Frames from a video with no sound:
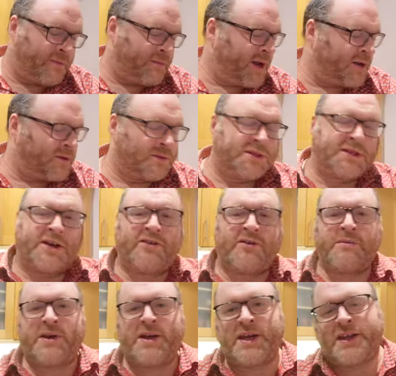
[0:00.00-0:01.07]
medal
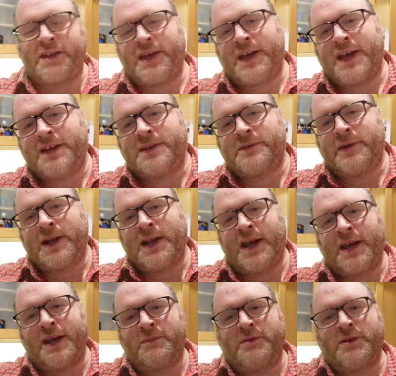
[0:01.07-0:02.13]
ceremony at the end where
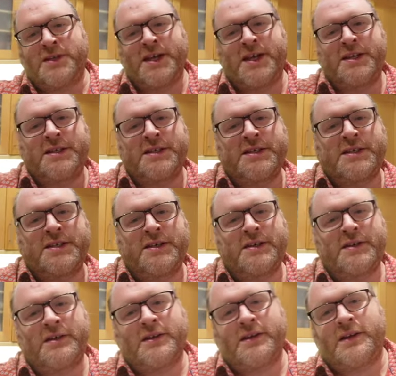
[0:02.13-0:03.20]
Leia presents
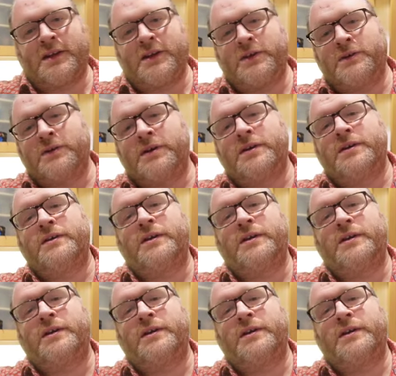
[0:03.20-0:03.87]
Luke,